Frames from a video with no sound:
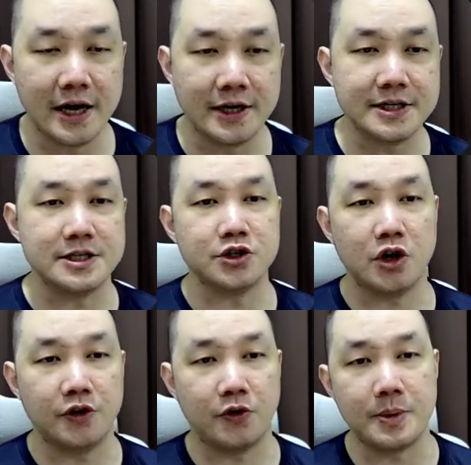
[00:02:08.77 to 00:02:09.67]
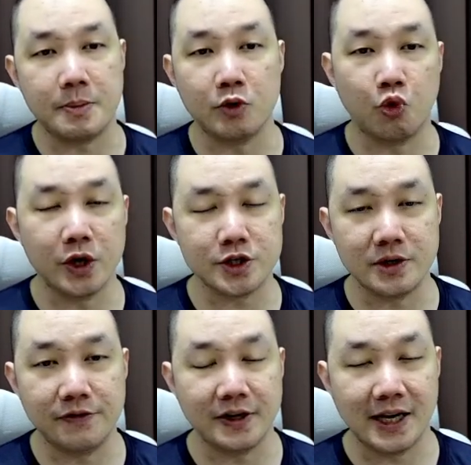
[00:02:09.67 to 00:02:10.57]
this is not for people who wants to
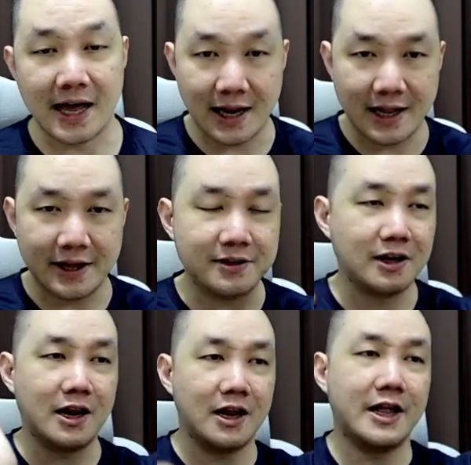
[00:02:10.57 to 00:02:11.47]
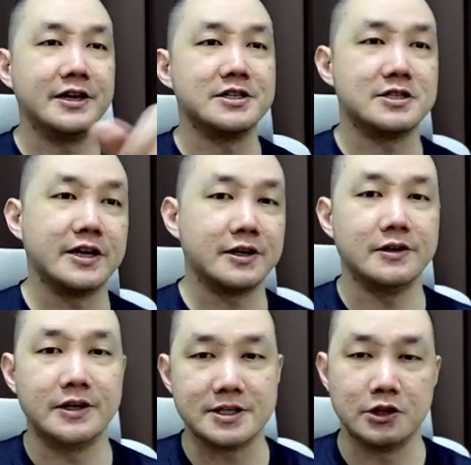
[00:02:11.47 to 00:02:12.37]
live in La La Land. La La Land is like
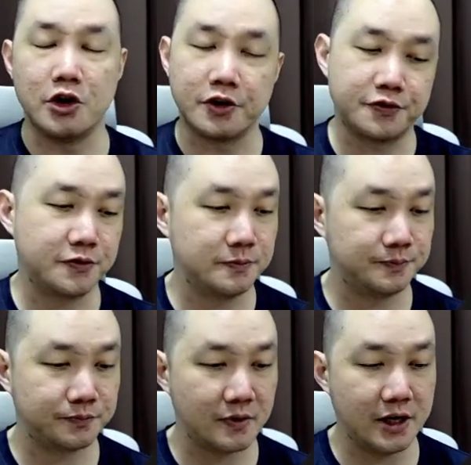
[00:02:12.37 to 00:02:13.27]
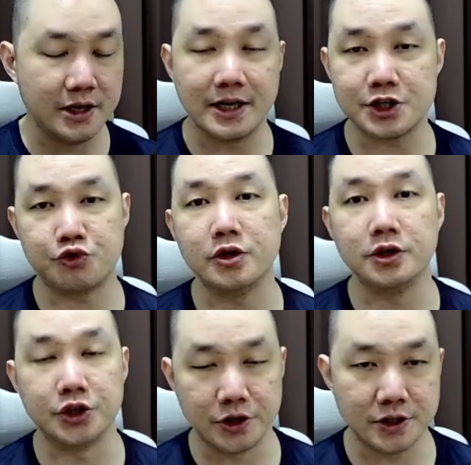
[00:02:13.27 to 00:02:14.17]
there's a lot of industrial
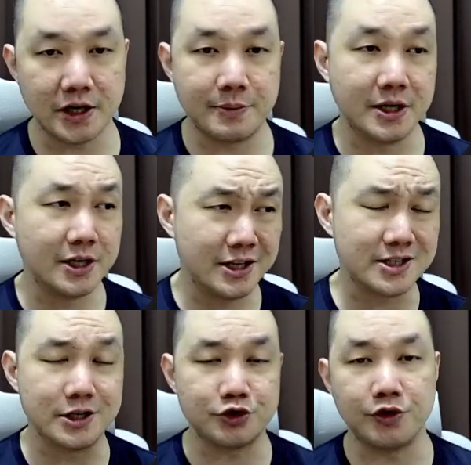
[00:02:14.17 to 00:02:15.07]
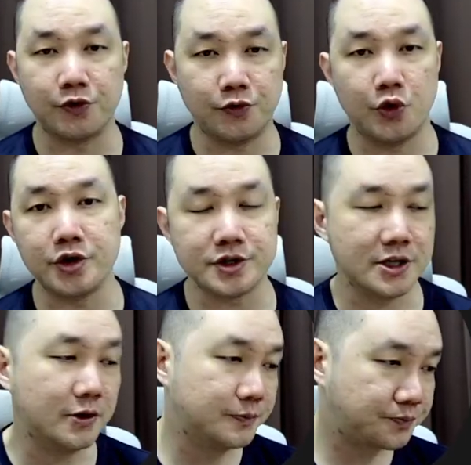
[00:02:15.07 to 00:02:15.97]
dirt. I've been in this industry for 4 years
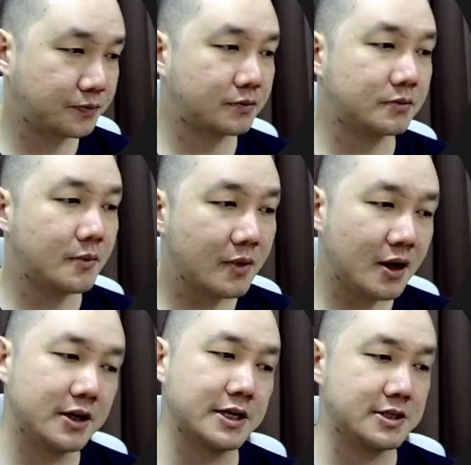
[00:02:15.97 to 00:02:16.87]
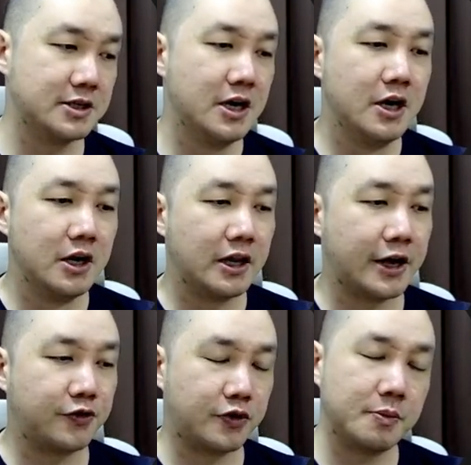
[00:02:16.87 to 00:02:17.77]
now. There's like
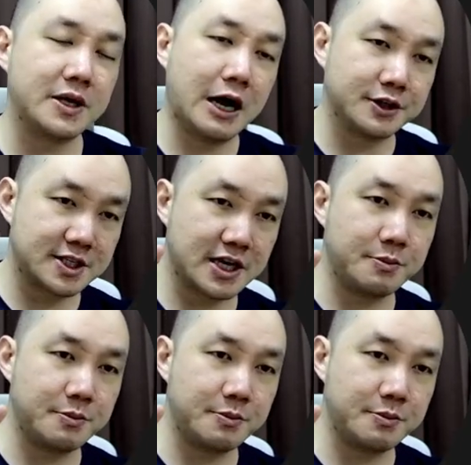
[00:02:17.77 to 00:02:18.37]
from the outside